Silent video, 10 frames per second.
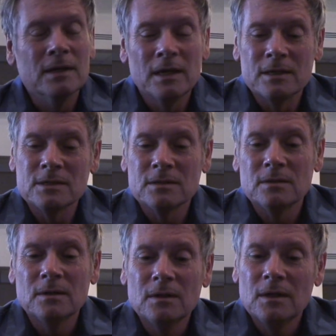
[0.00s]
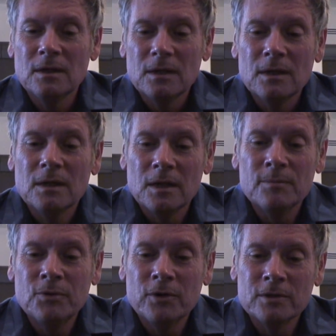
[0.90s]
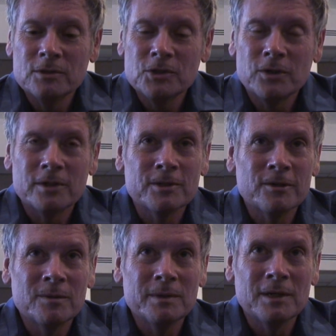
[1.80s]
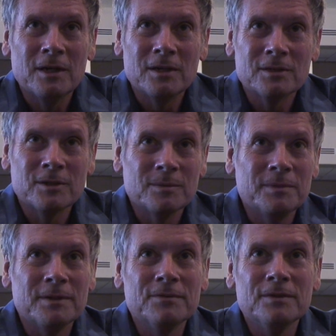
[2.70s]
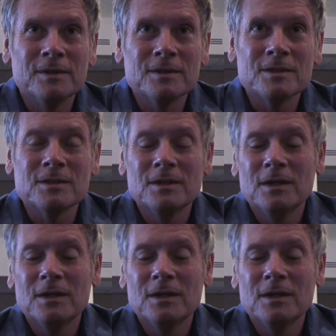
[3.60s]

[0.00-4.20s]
it has important short-term and long-term benefits.